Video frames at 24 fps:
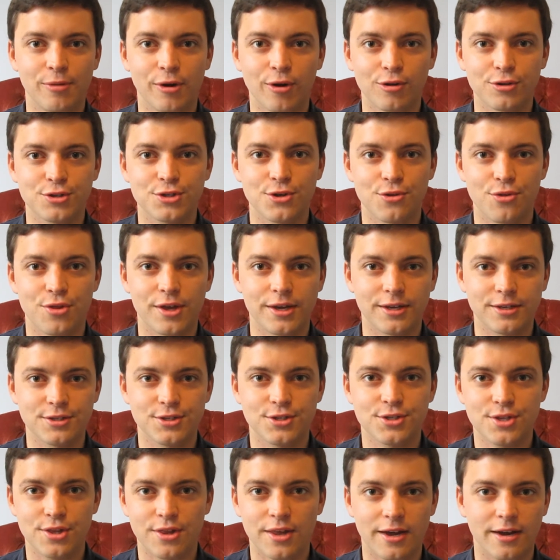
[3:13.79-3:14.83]
but also
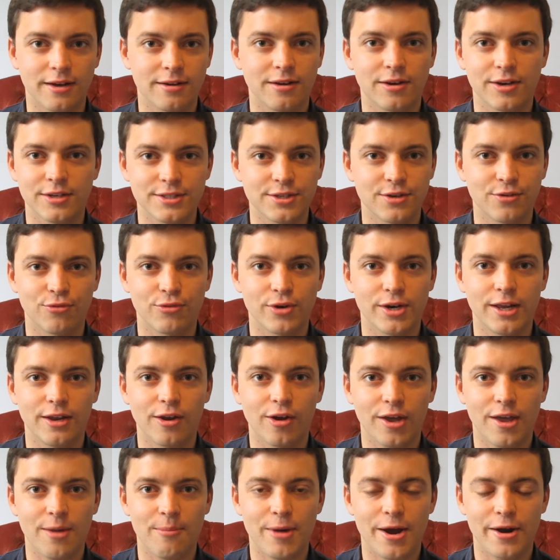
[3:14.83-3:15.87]
things that I didn't really
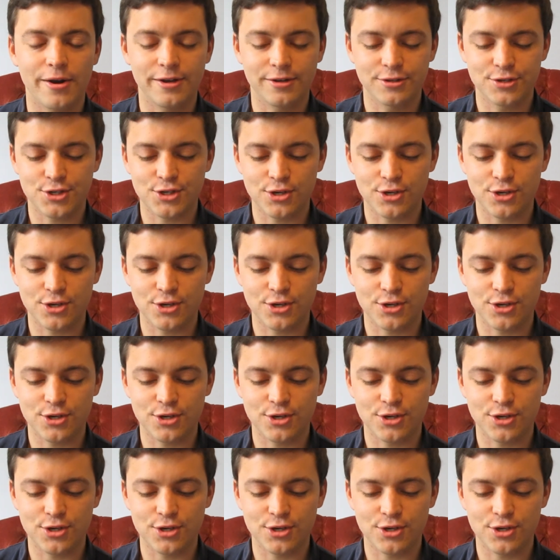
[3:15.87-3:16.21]
like about it.